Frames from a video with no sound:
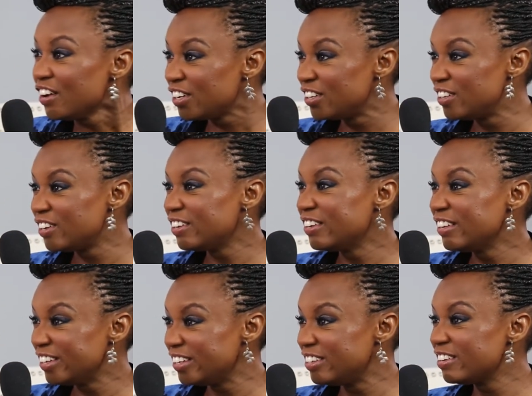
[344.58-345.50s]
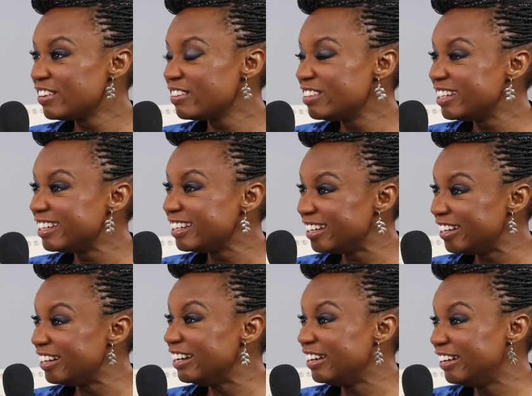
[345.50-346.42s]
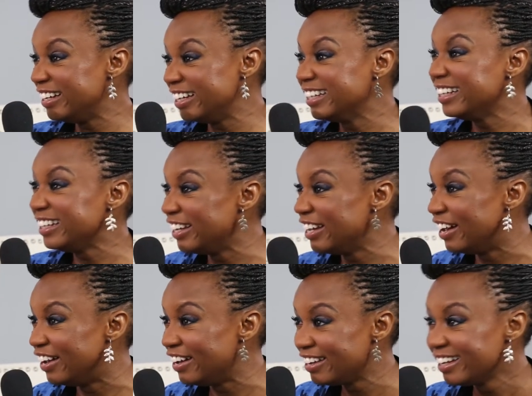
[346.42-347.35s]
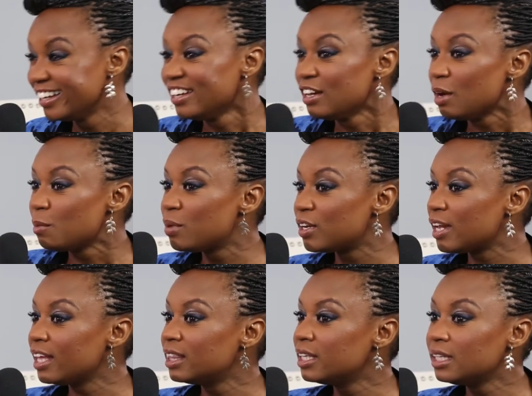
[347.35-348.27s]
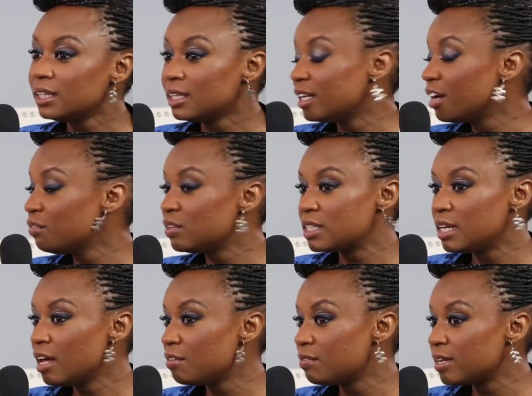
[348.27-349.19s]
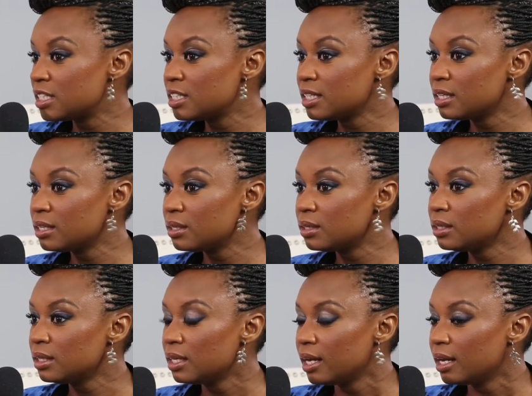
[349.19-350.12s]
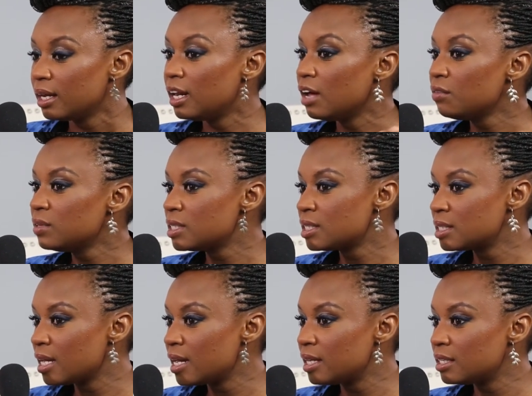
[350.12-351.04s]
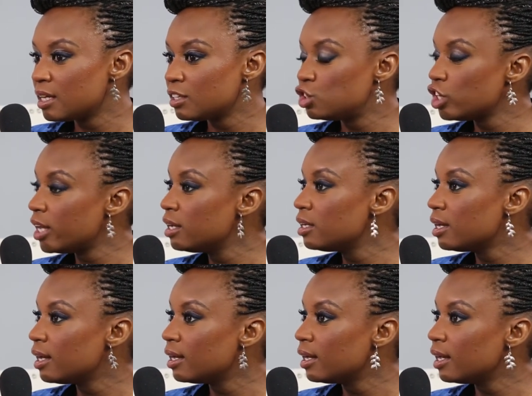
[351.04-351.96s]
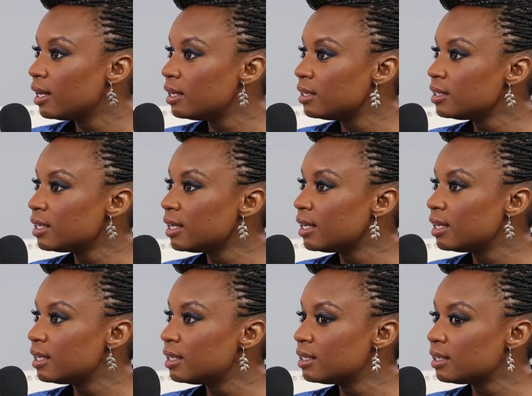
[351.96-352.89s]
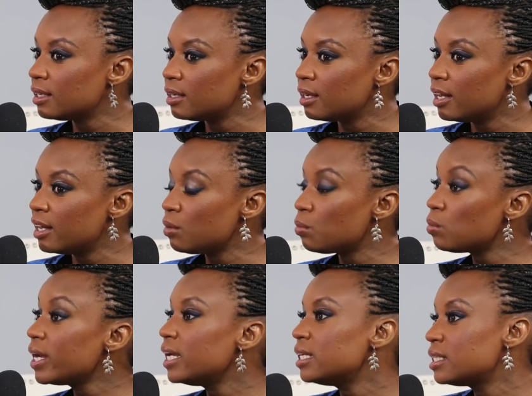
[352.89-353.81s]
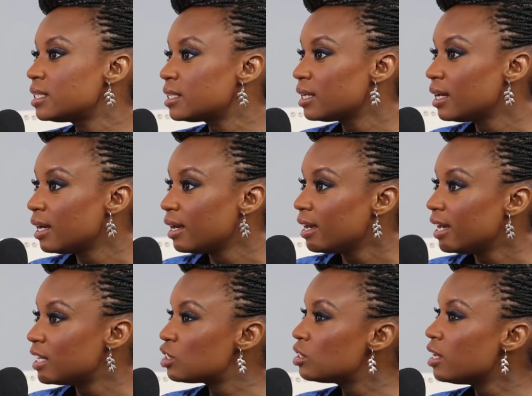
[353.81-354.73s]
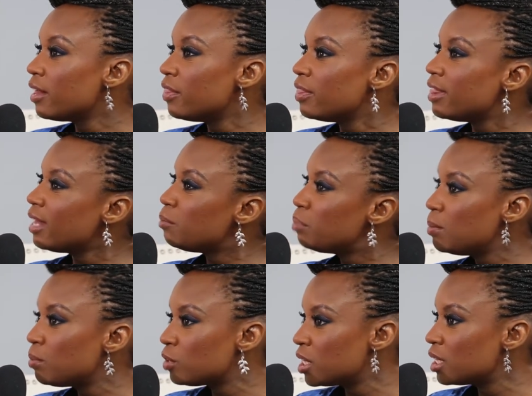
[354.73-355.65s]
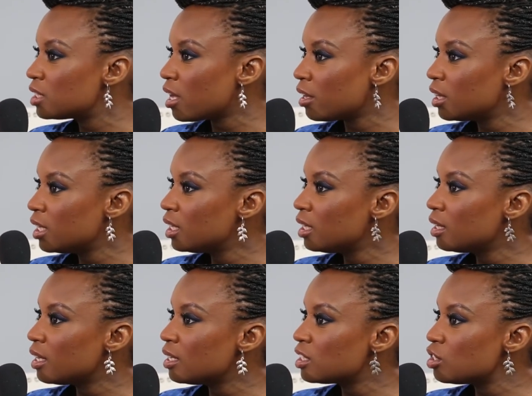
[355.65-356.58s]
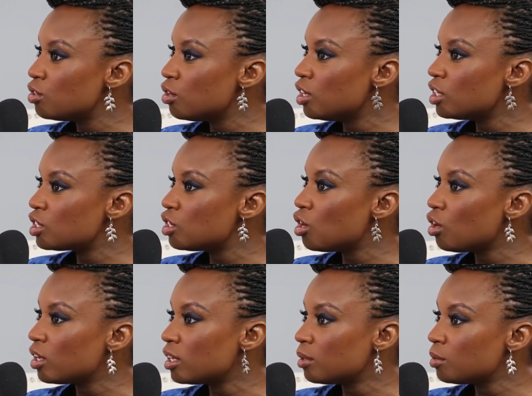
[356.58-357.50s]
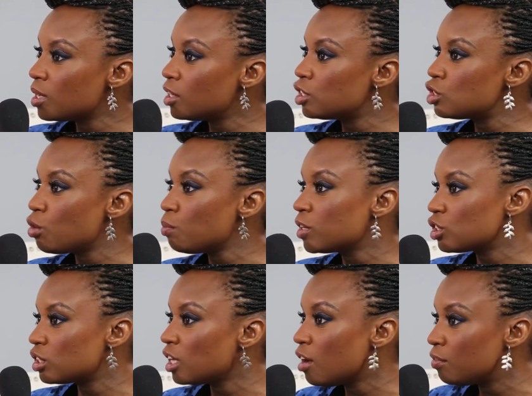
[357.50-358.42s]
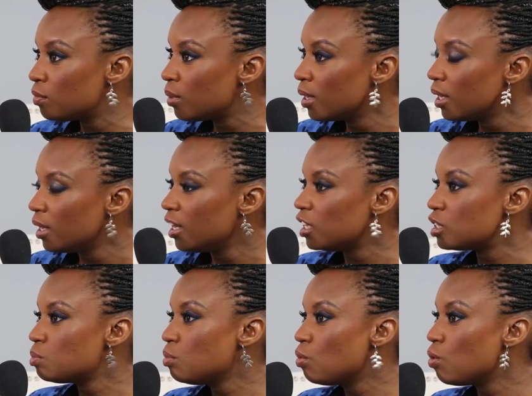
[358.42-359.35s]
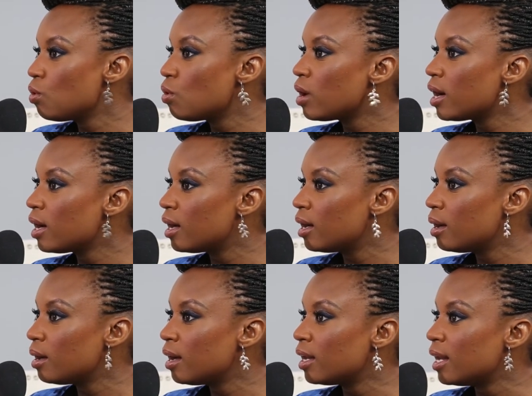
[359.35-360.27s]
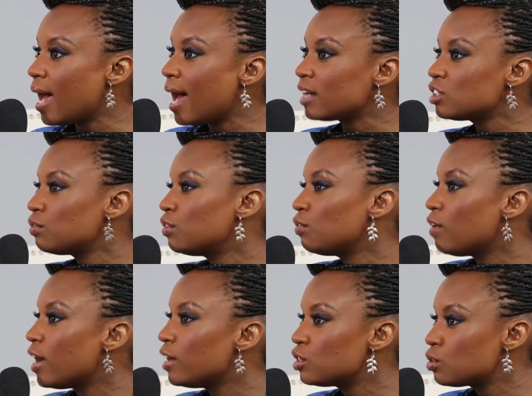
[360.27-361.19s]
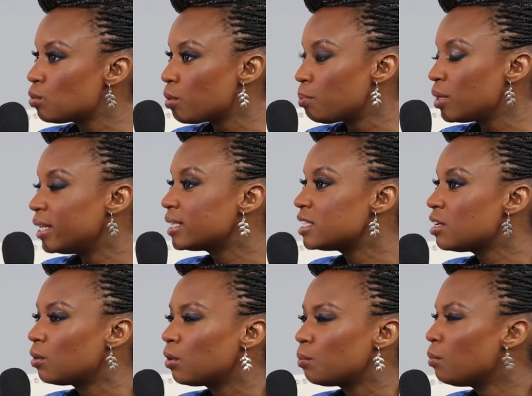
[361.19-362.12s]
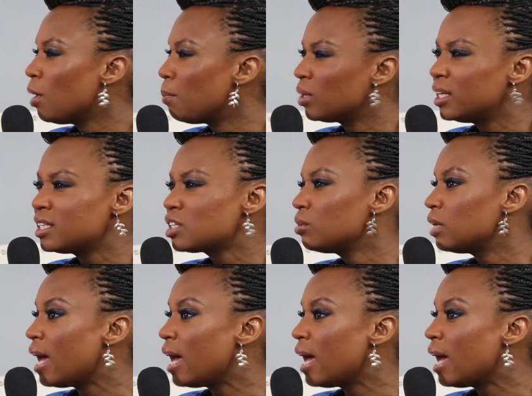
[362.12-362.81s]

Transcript: makes know, sense. in a weird way, that really makes sense, yeah. yeah. But I think that love is love until love is assigned a gender and, and, uh, and a race. It's, and then people start thinking that it's, it's not so much love. It's more uh, an act of defiance or a, politi- a political